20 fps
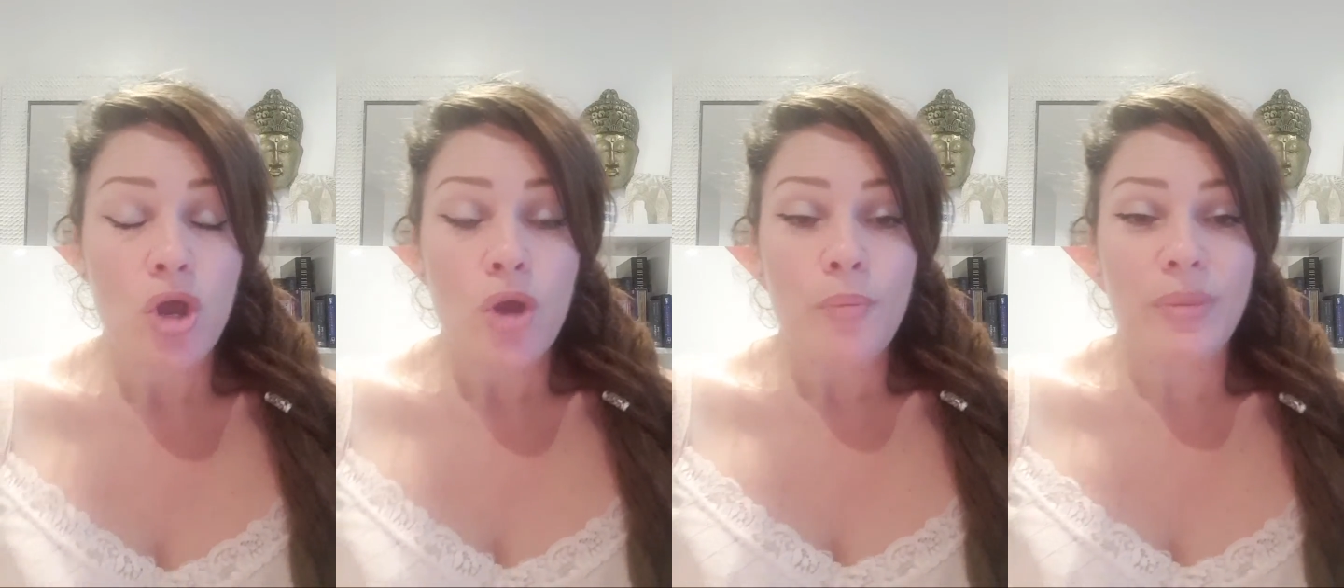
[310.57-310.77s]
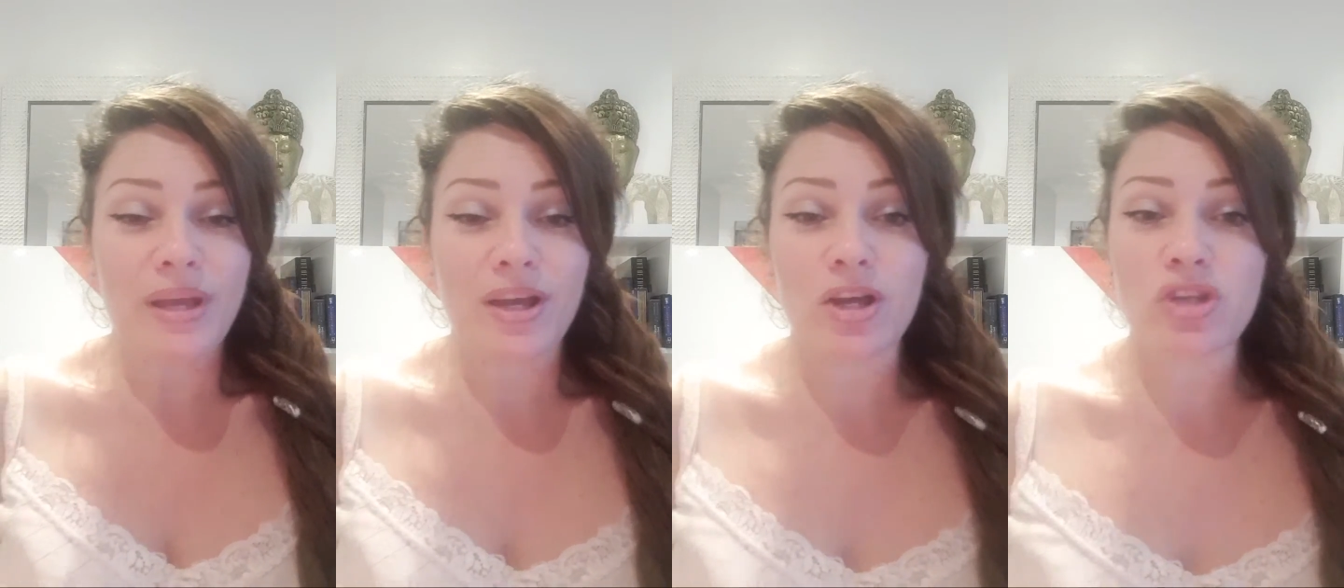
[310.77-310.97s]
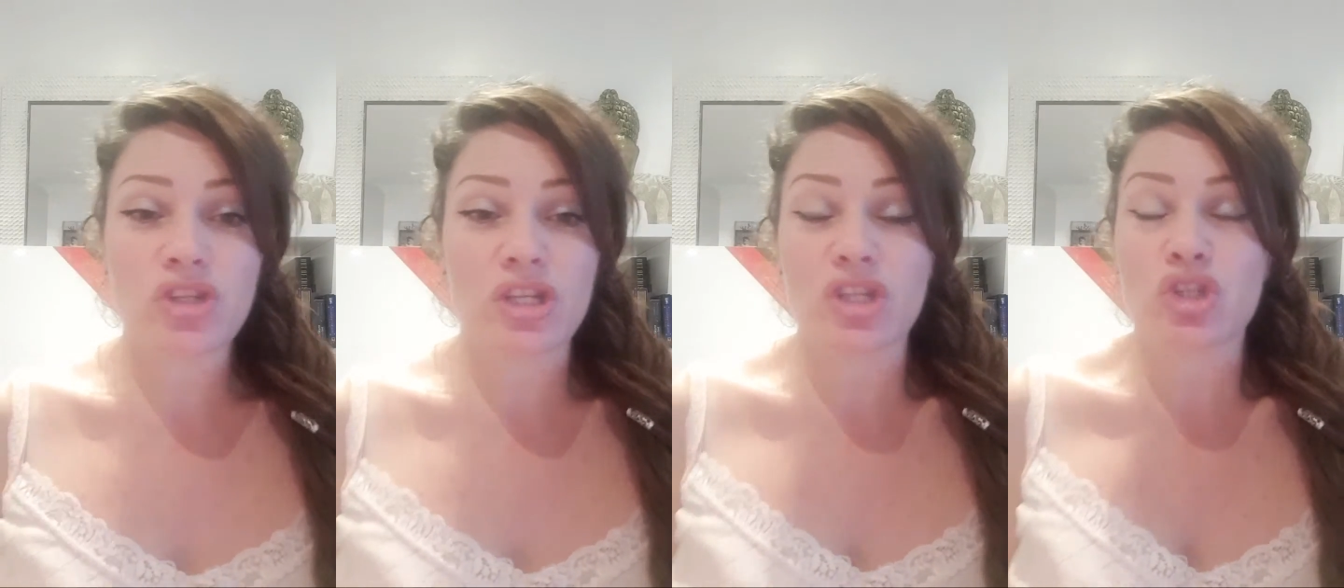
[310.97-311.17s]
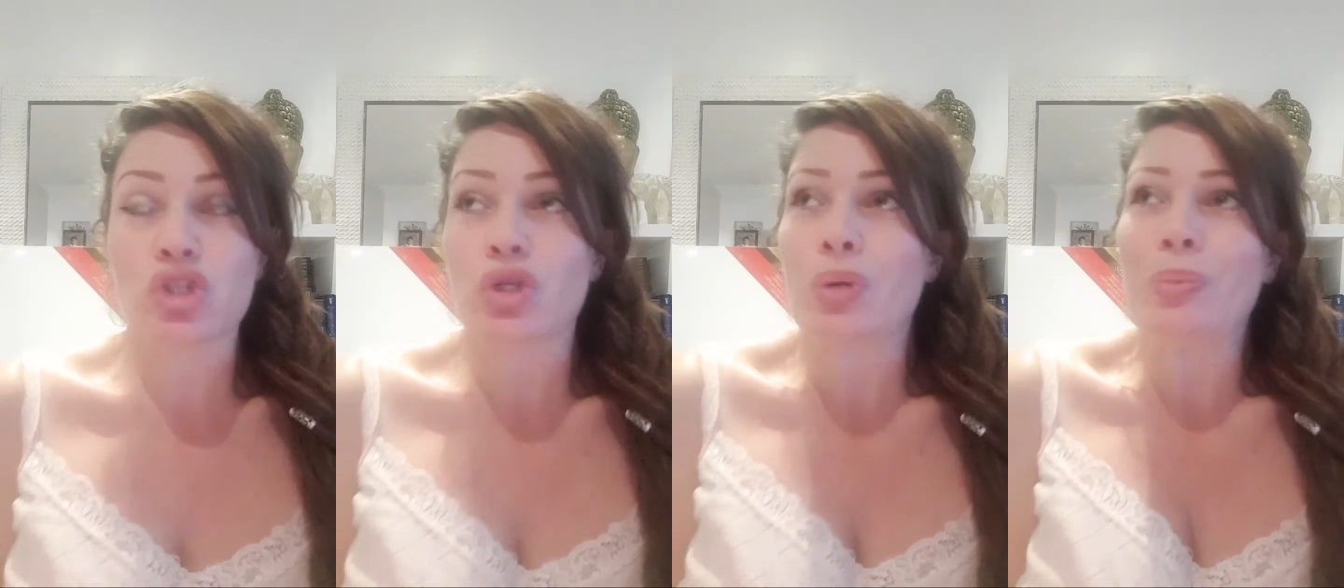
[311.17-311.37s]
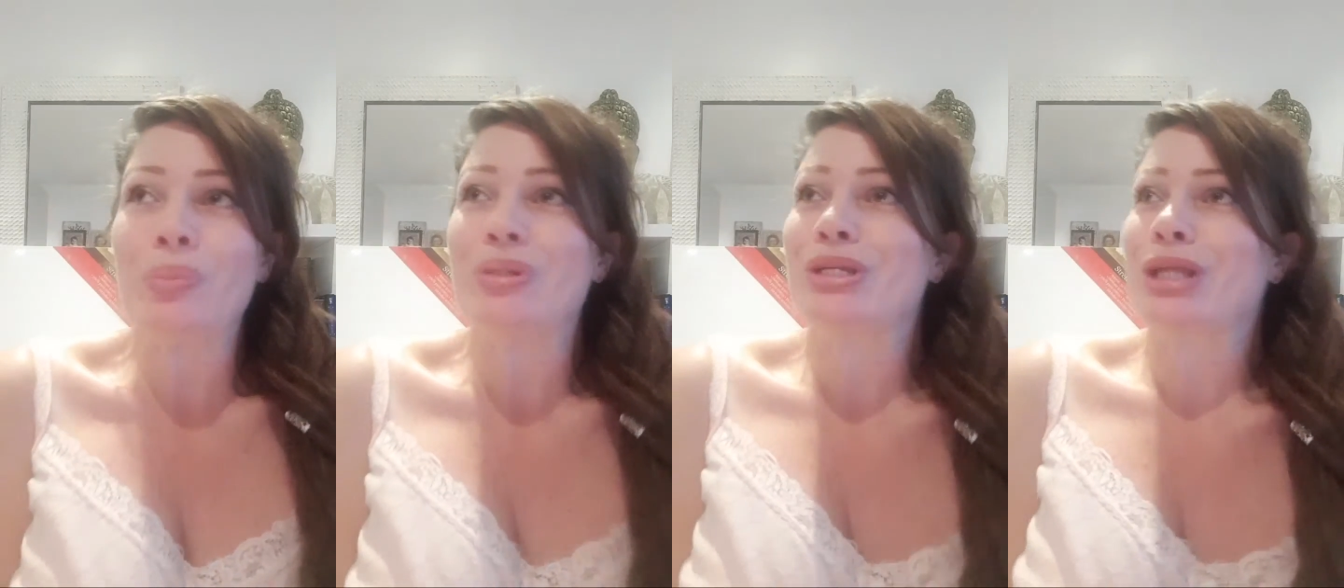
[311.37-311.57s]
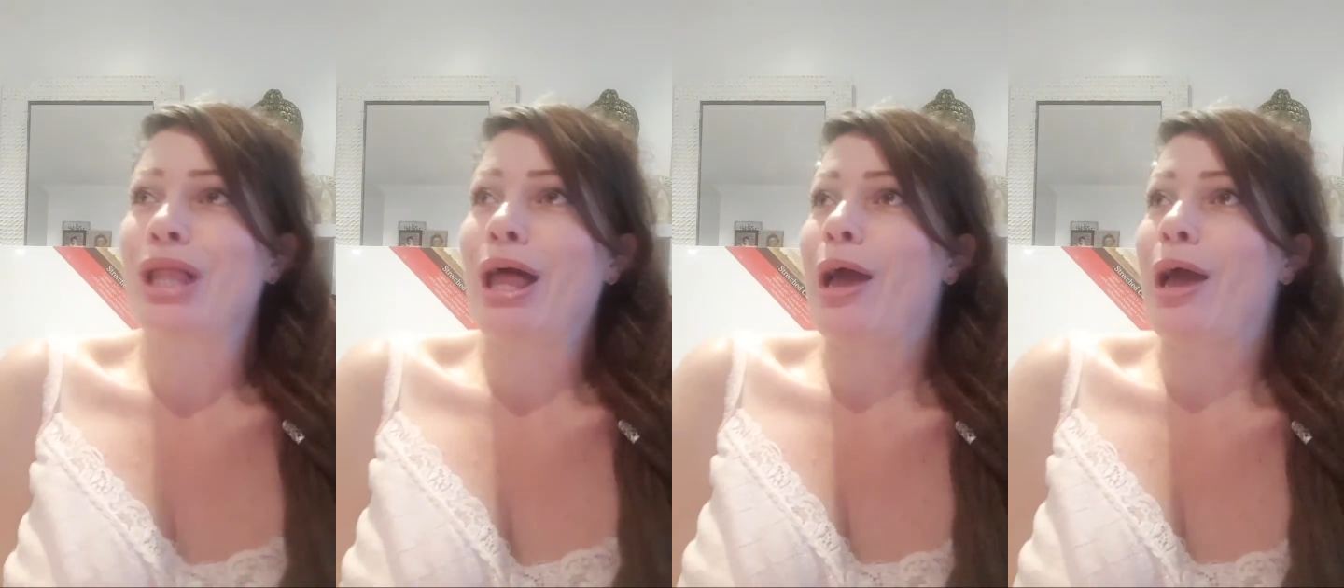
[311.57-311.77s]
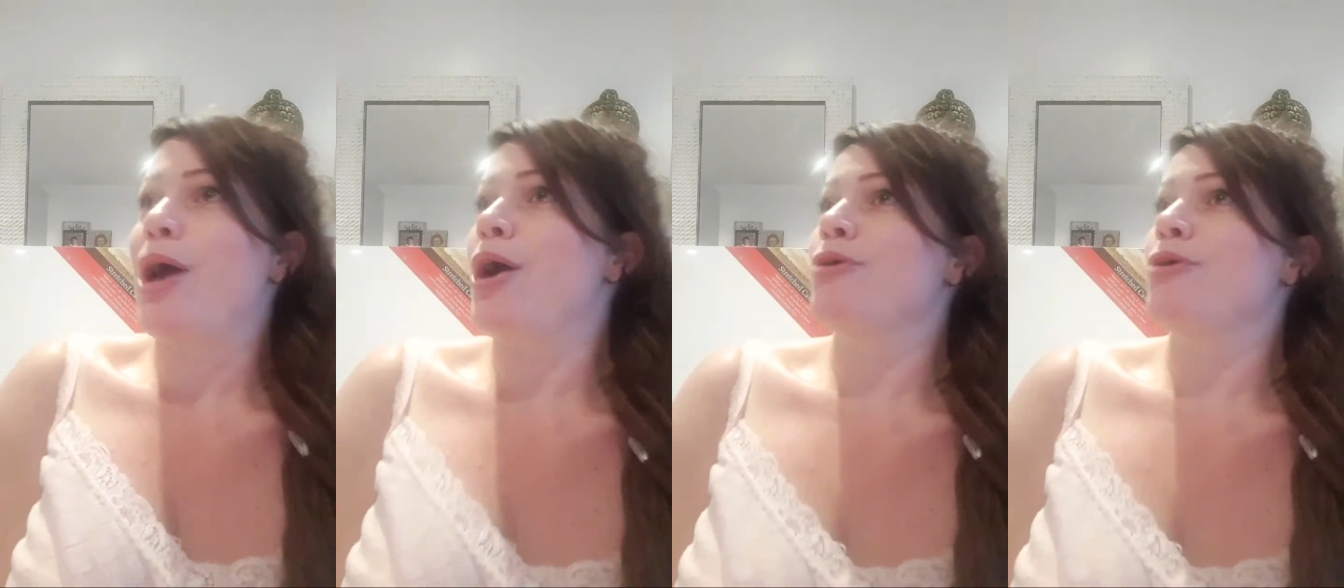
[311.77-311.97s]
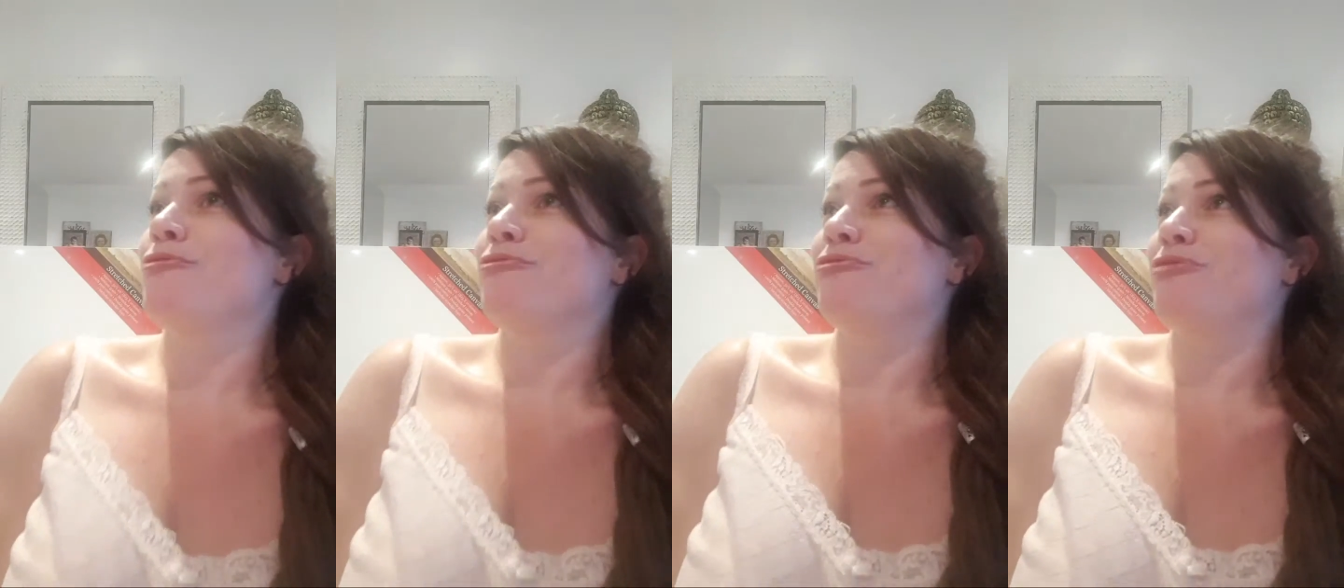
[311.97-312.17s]
because it's somebody like
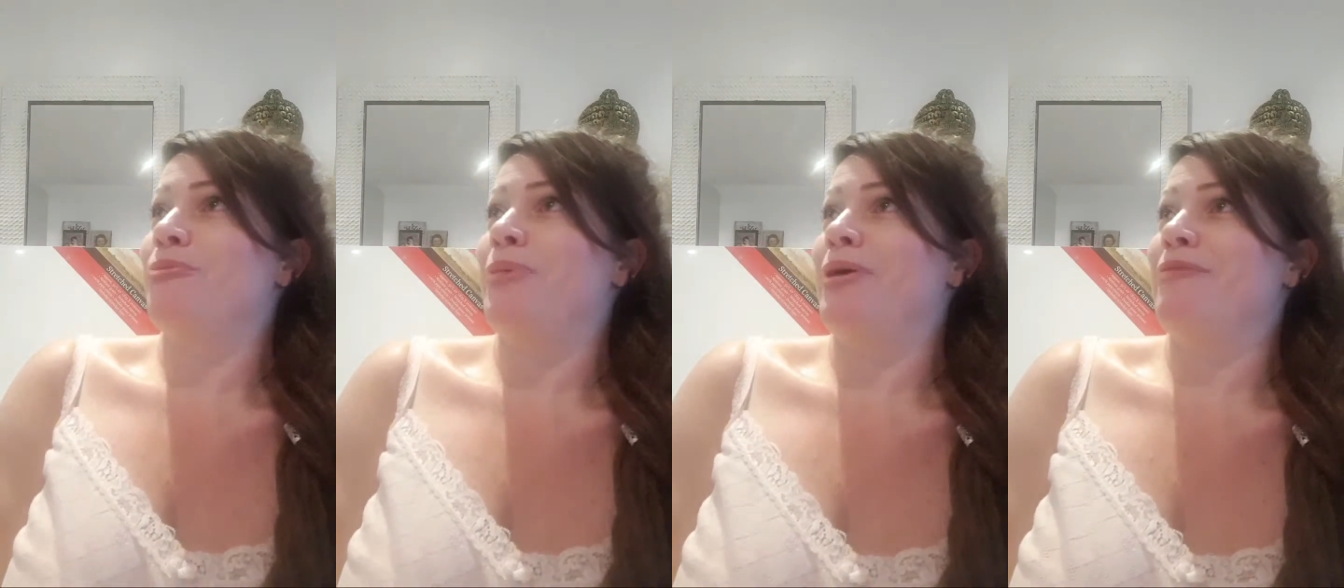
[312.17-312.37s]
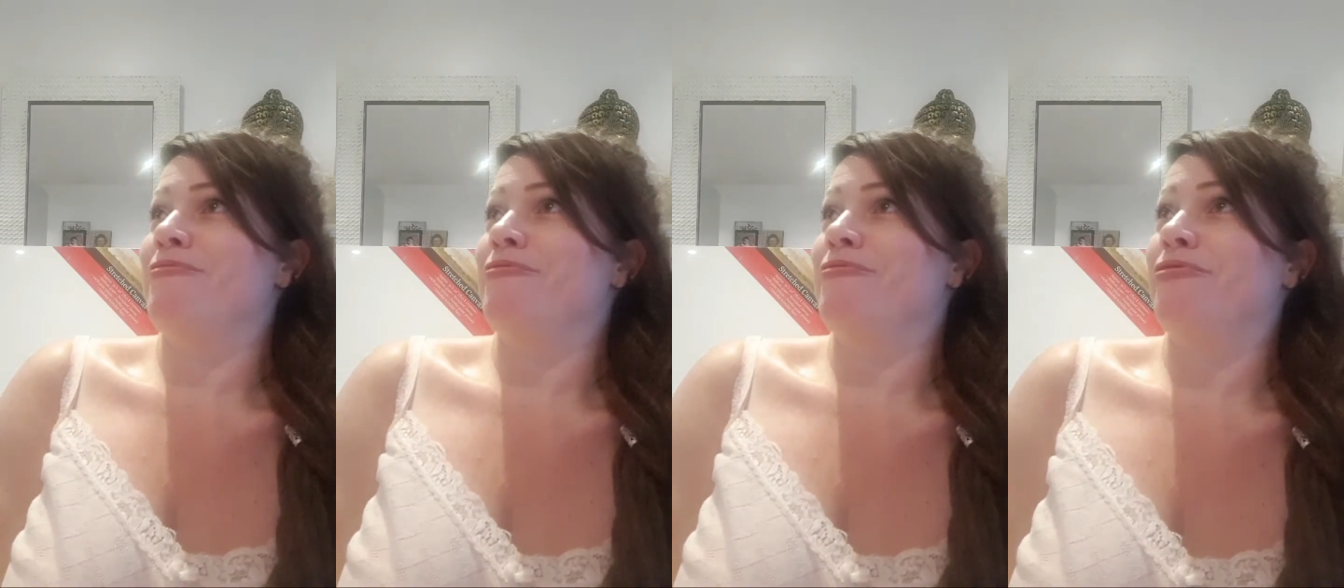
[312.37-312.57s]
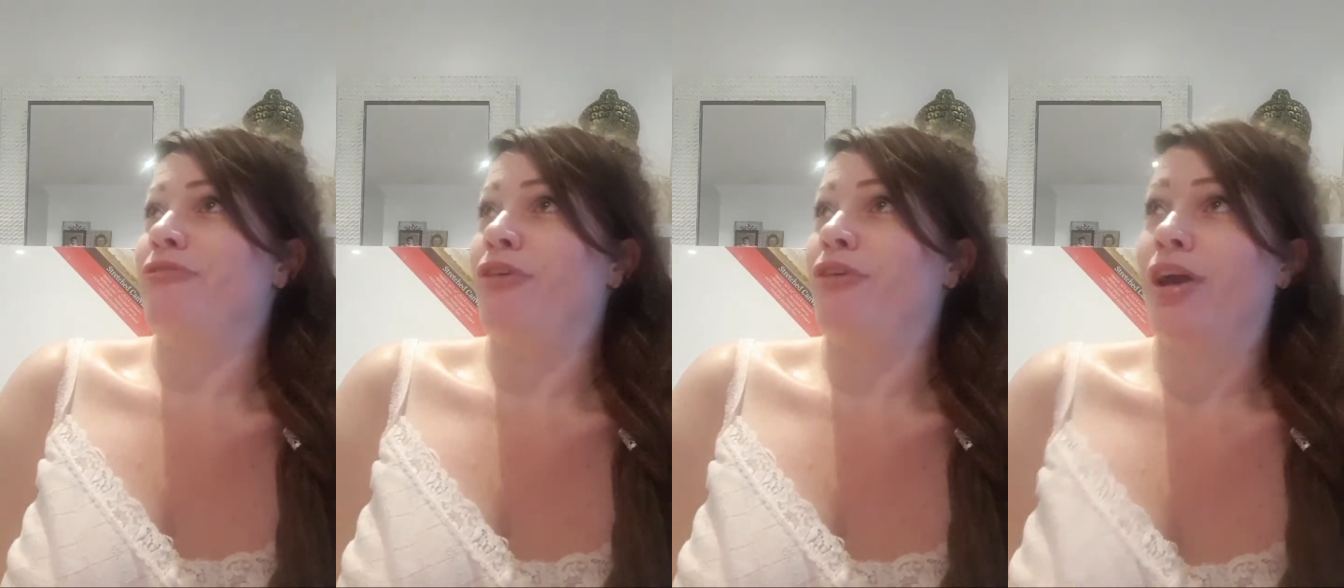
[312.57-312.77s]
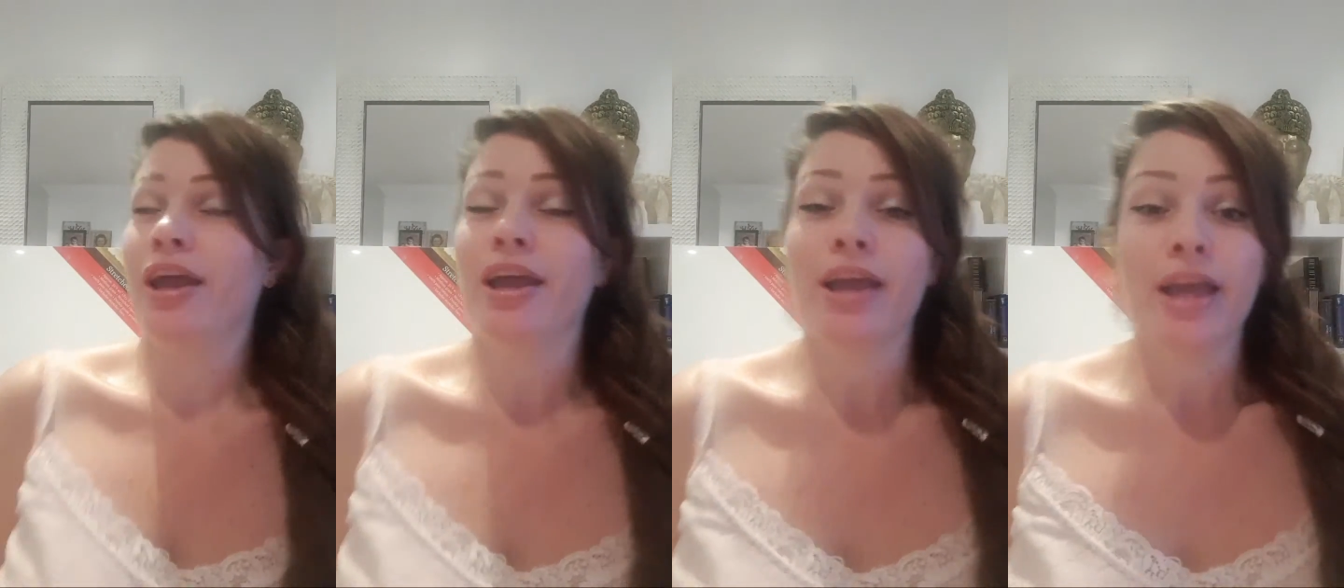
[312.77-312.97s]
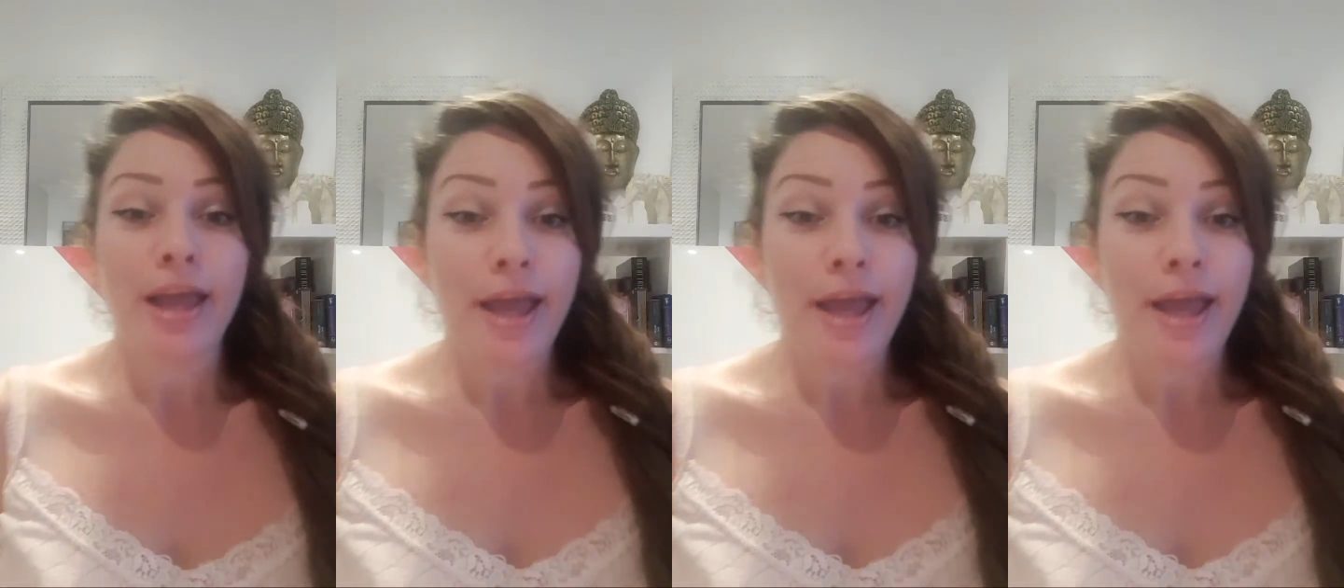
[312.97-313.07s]
Oprah Winfrey